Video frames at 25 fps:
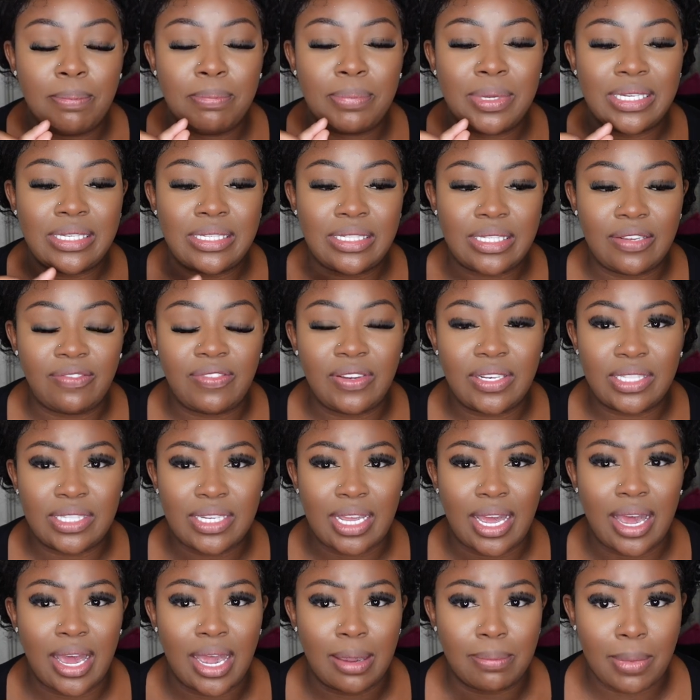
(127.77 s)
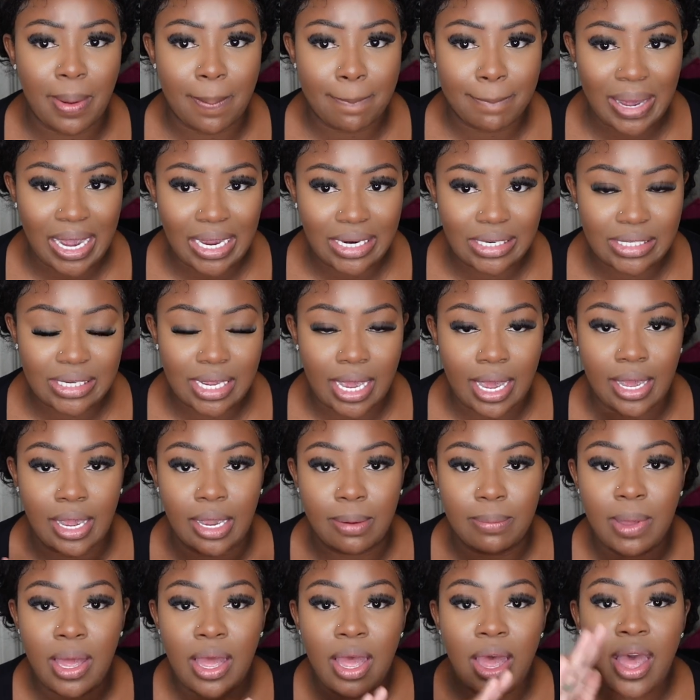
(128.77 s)
Pacific Time, my
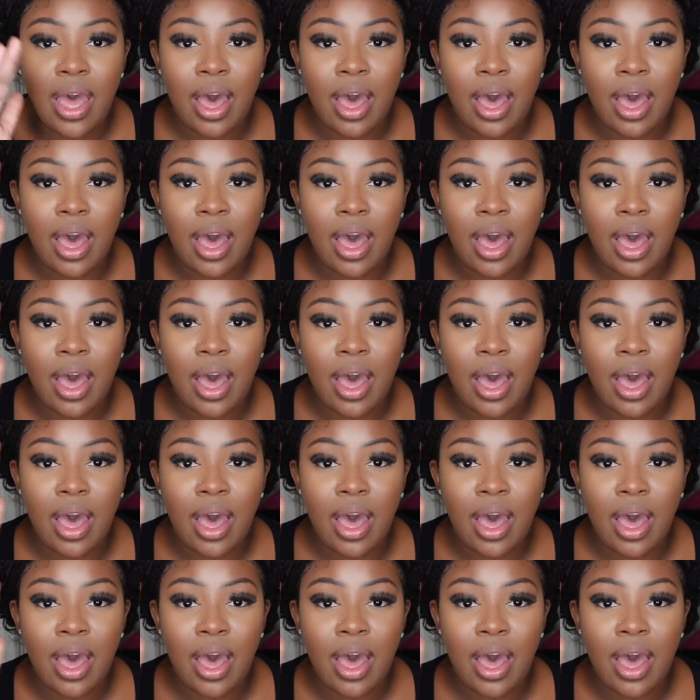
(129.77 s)
time.